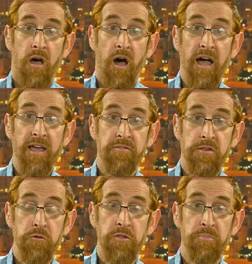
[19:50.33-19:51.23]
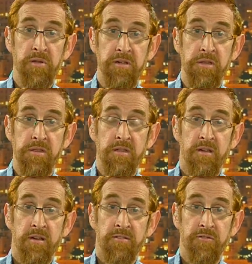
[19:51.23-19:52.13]
I have sued the police
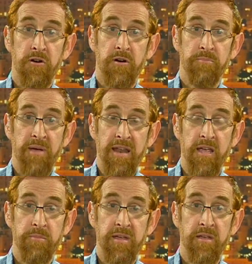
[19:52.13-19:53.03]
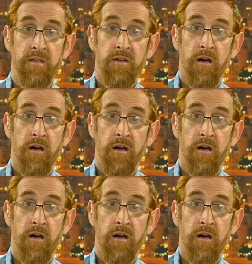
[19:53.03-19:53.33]
for banning me